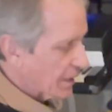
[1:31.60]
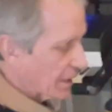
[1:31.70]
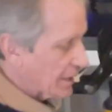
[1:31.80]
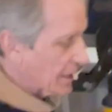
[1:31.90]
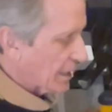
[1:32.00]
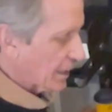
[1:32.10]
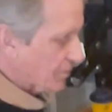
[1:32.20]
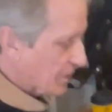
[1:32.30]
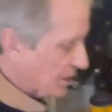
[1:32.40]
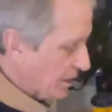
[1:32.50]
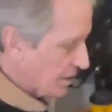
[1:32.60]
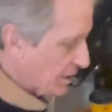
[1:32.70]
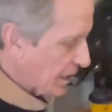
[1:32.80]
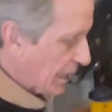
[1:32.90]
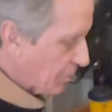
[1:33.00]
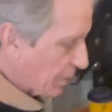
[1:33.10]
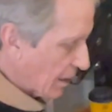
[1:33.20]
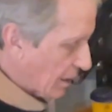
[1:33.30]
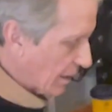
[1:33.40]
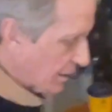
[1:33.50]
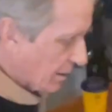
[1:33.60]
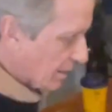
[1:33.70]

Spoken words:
and then I have to kick the amp on.